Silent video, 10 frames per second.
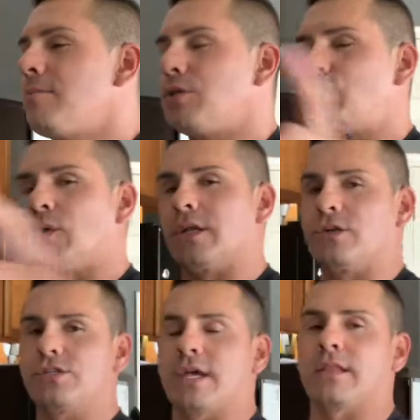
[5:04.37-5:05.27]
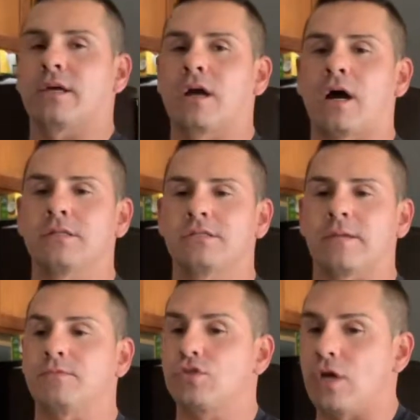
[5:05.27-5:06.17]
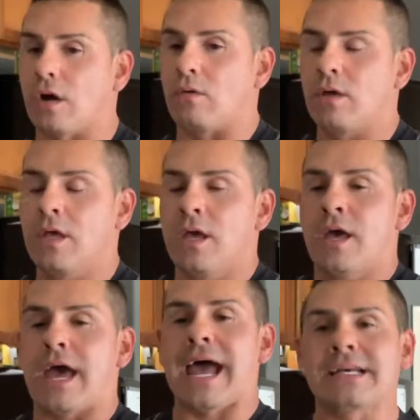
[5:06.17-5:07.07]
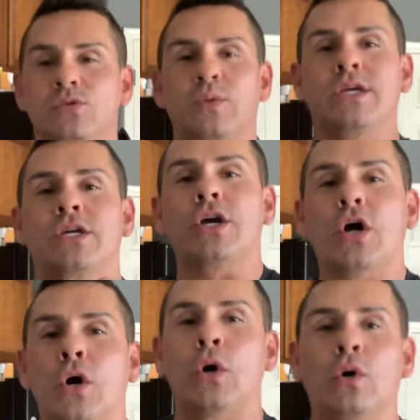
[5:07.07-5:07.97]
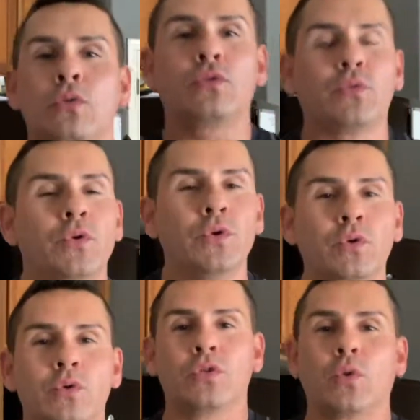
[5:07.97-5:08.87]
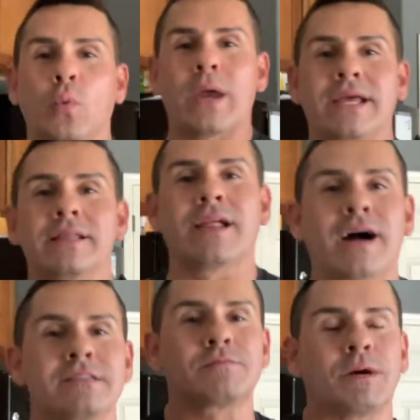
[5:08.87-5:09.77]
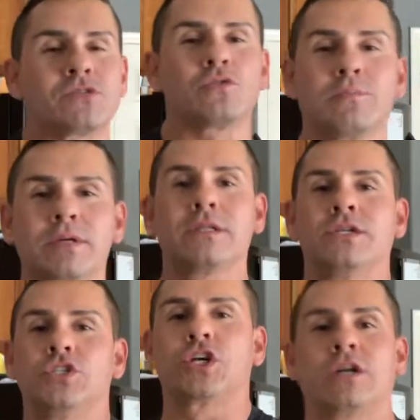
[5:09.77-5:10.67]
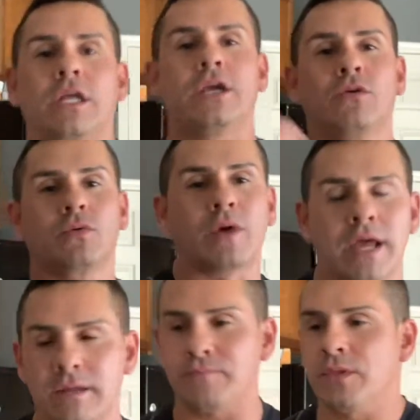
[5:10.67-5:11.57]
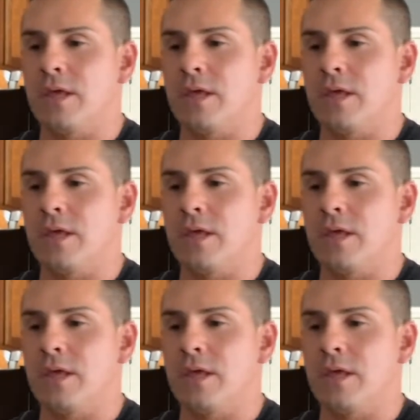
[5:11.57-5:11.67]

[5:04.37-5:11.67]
But you understand the concept. So, as we go through the weight loss muscle building journey, right?